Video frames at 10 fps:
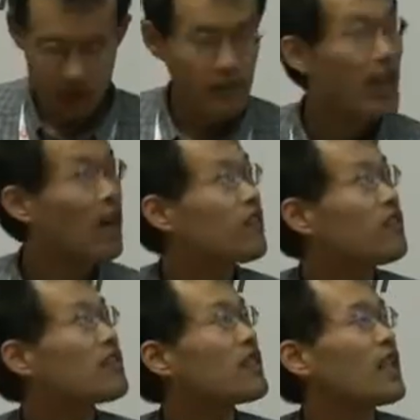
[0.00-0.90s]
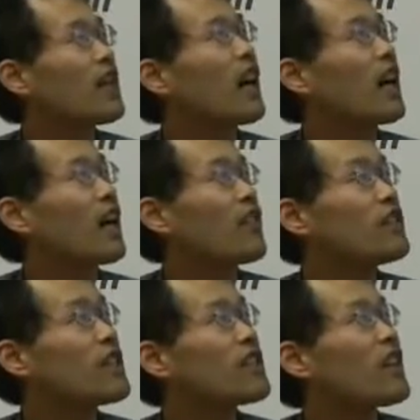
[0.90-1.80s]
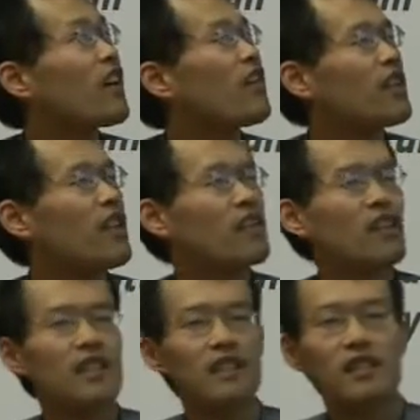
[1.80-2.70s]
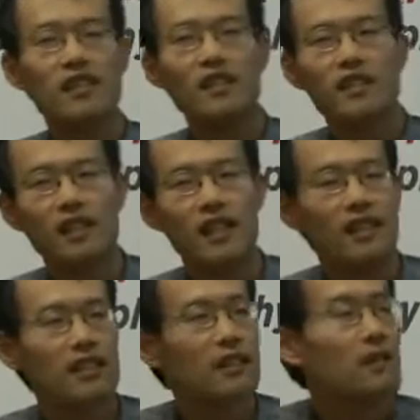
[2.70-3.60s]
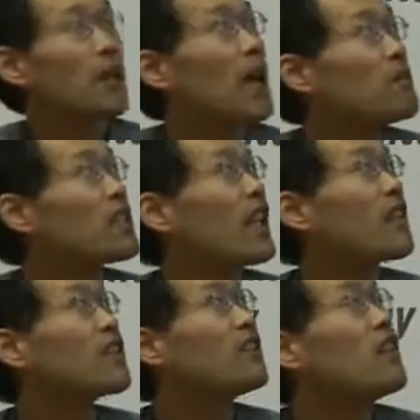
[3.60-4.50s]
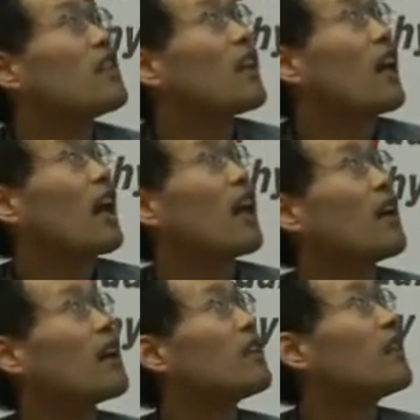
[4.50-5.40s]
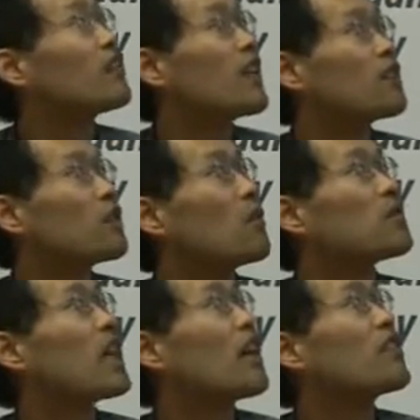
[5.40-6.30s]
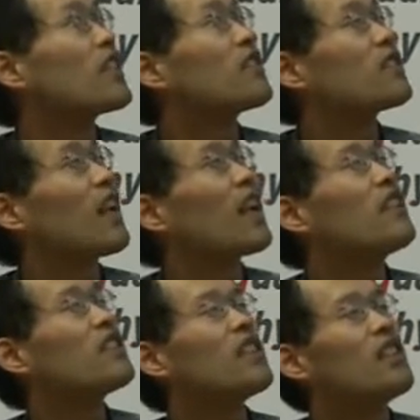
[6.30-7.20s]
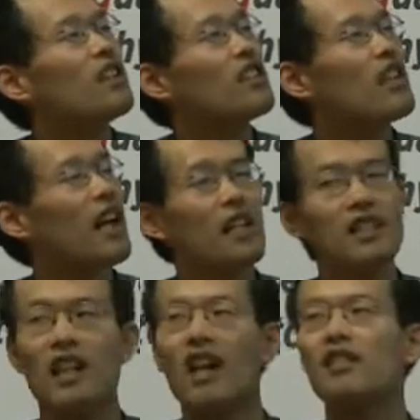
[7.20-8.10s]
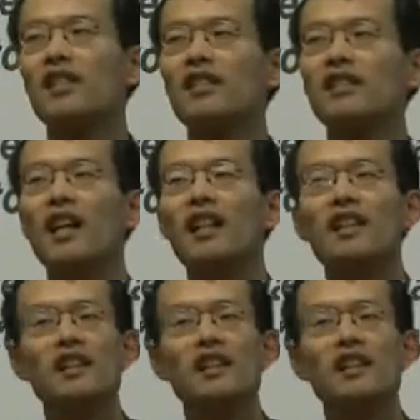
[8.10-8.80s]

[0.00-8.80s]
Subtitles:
Now, the Gaussian channel is the map that transforms Gaussian state to another Gaussian state.